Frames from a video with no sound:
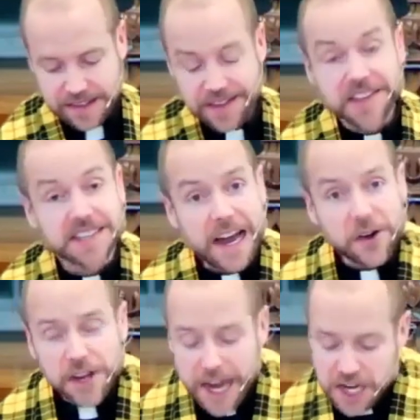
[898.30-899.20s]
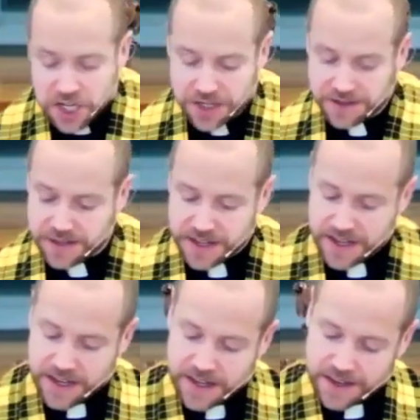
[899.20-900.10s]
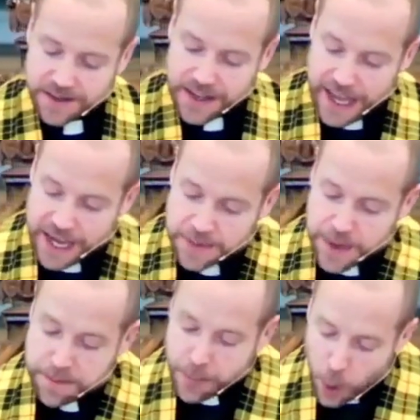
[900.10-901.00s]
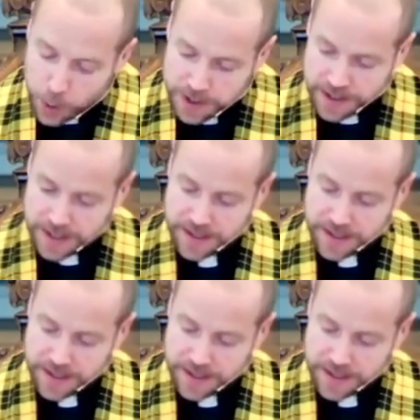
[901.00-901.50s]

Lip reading: This congregation has been molded